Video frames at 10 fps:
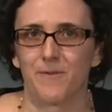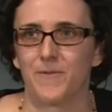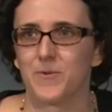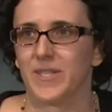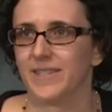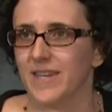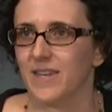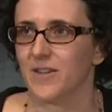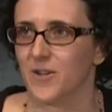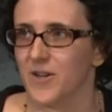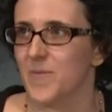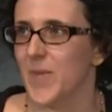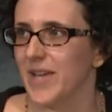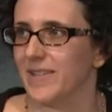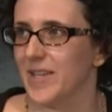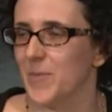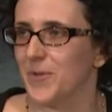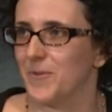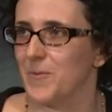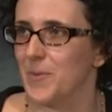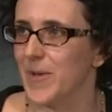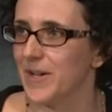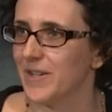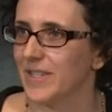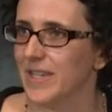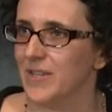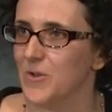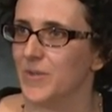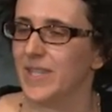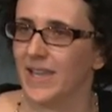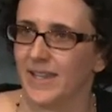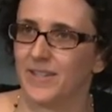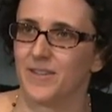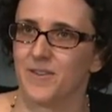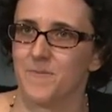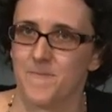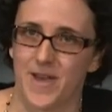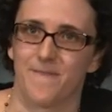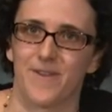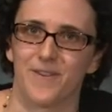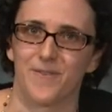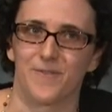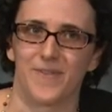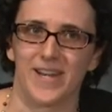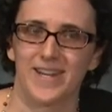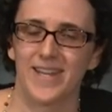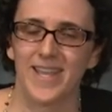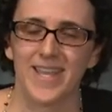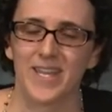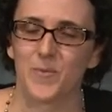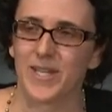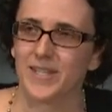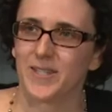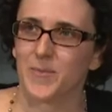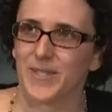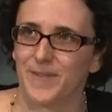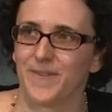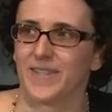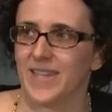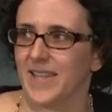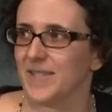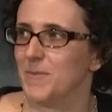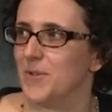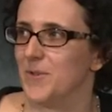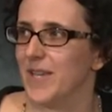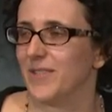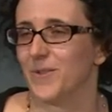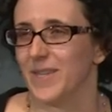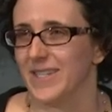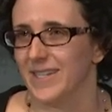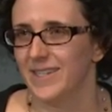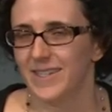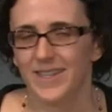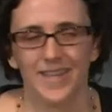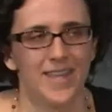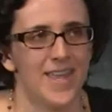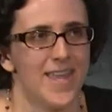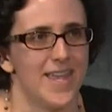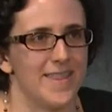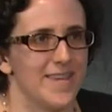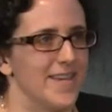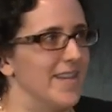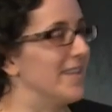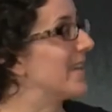review is seeing good and bad examples from your peers and using that to modify your own writing. And we didn't specifically ask them to do that, so they didn't. And then the